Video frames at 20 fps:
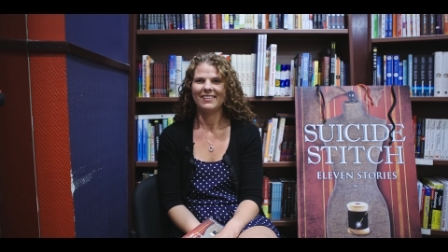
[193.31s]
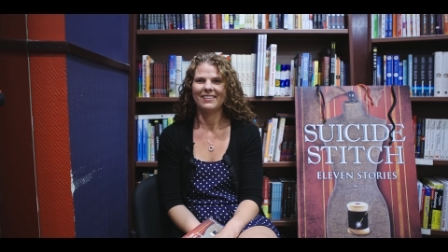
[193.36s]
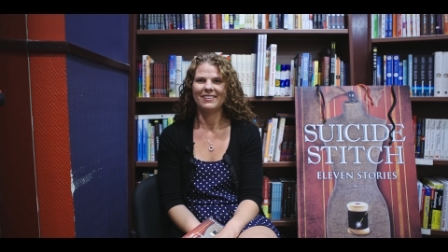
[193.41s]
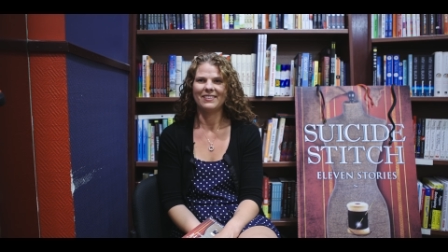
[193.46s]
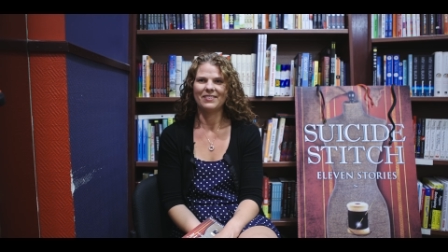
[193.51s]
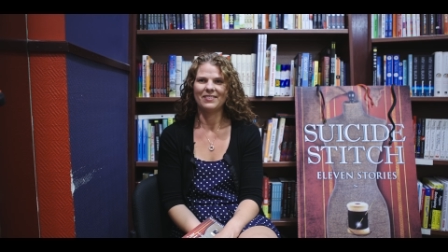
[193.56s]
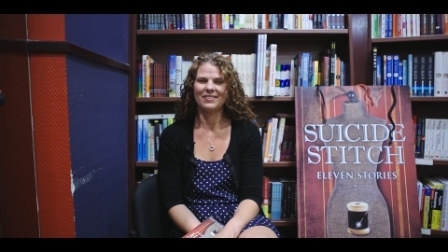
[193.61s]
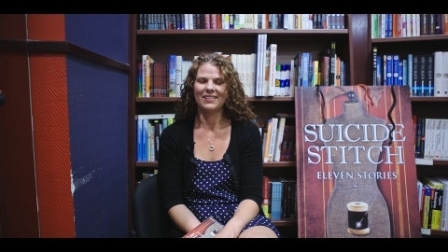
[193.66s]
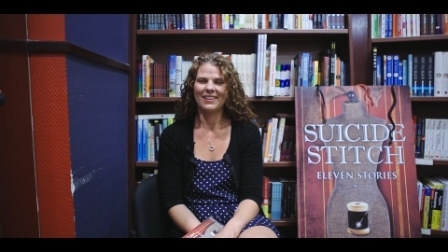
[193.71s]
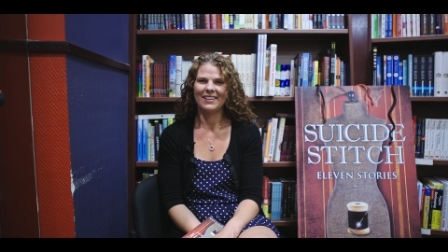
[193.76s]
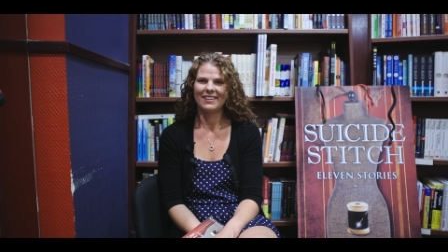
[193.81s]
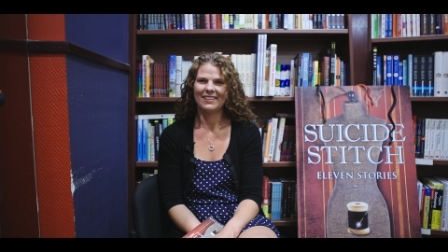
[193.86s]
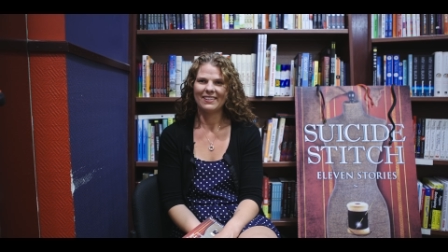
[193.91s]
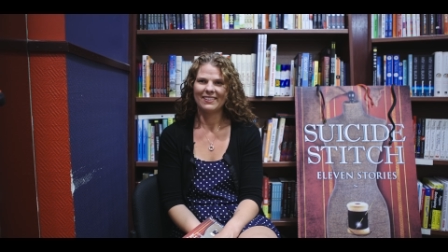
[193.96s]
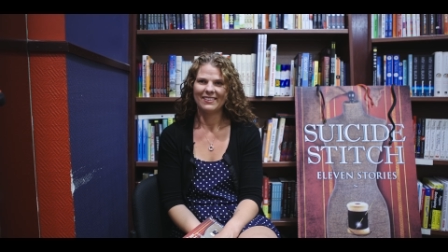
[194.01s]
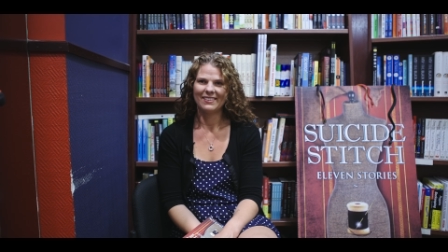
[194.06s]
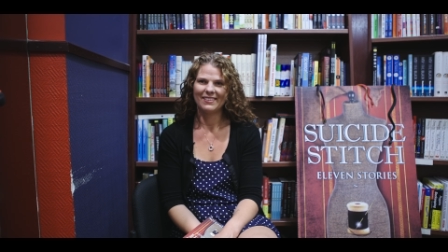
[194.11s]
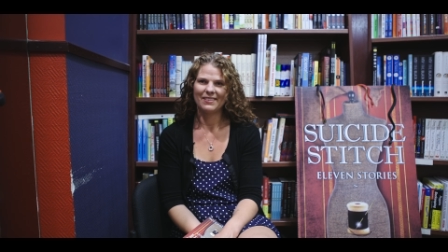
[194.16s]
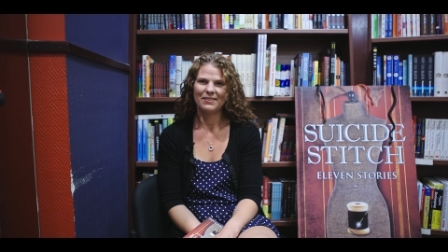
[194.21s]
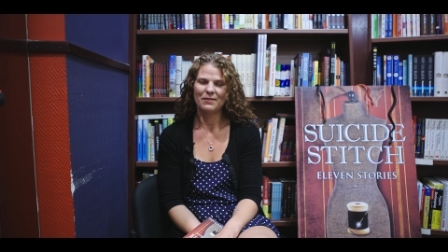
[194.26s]

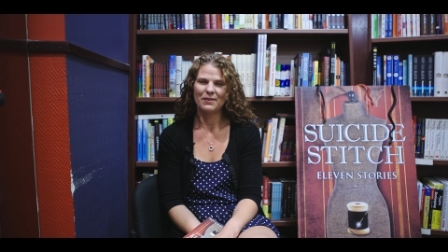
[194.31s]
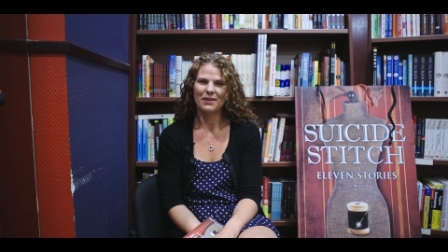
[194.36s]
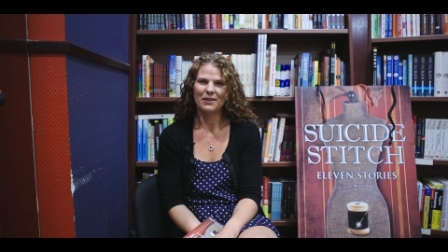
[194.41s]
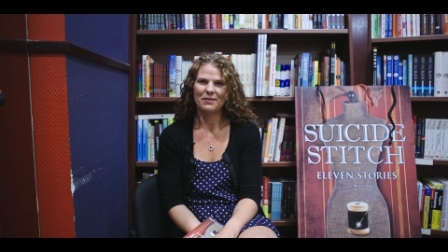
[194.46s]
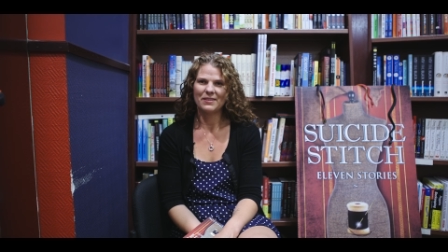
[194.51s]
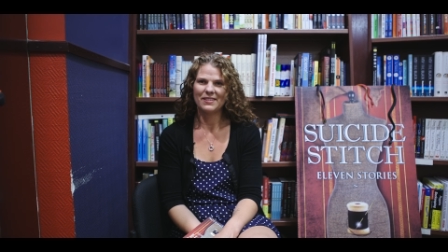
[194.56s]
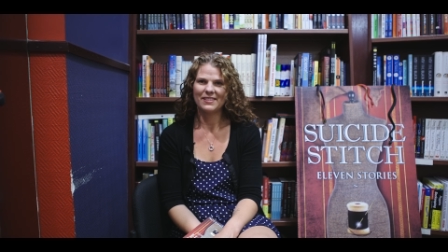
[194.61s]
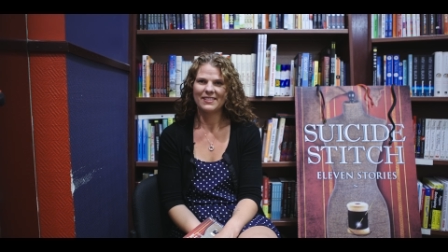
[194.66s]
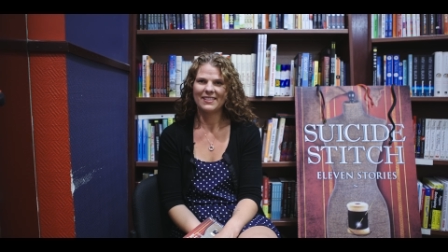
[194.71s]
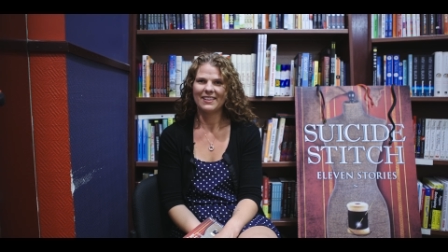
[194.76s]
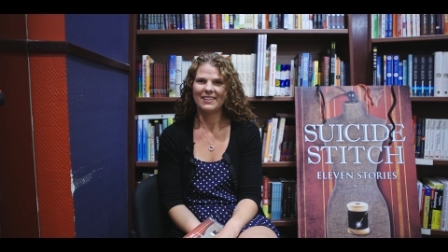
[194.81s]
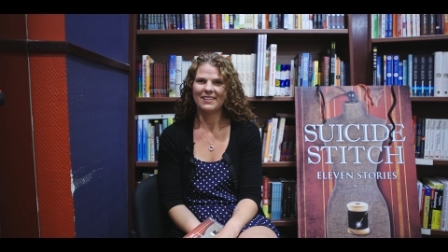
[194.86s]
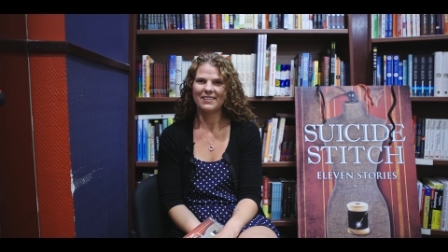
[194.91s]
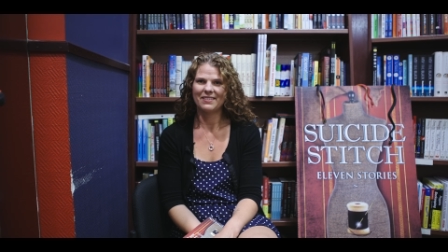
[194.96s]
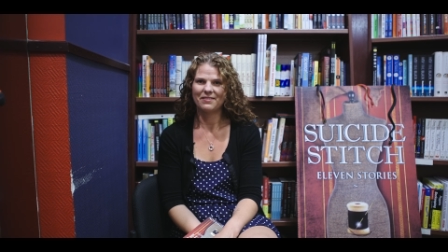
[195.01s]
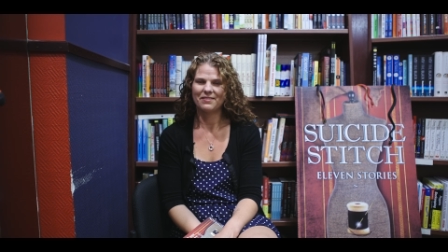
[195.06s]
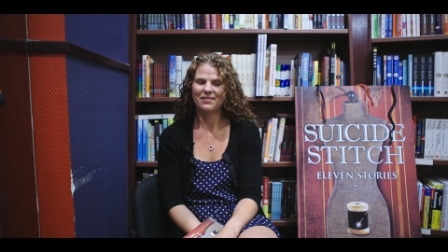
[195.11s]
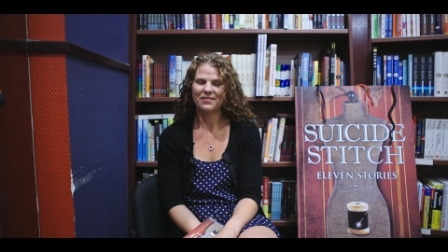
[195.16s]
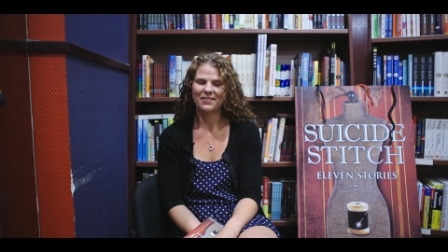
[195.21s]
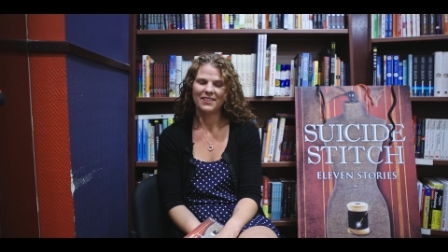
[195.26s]
Like we always
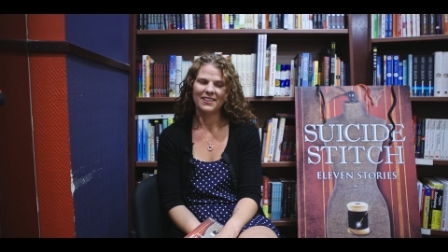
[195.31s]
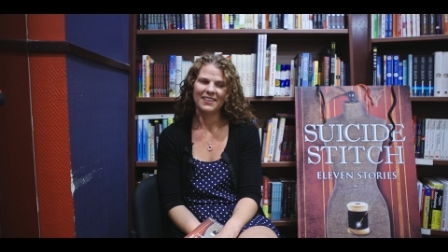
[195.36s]
think of,